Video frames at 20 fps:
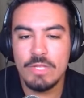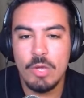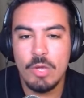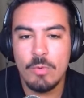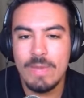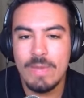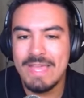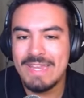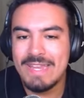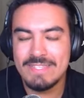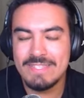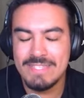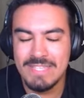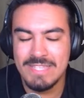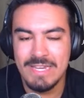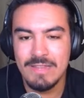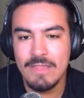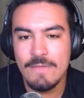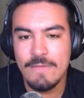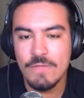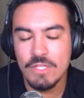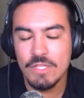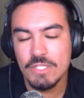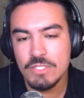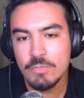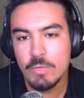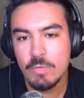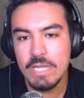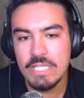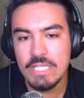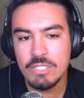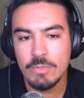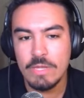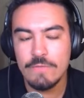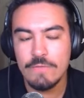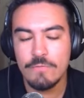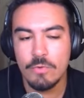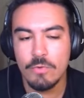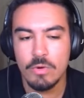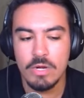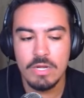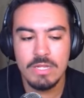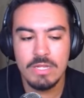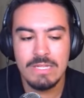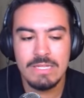go red at the Senate level in 2024.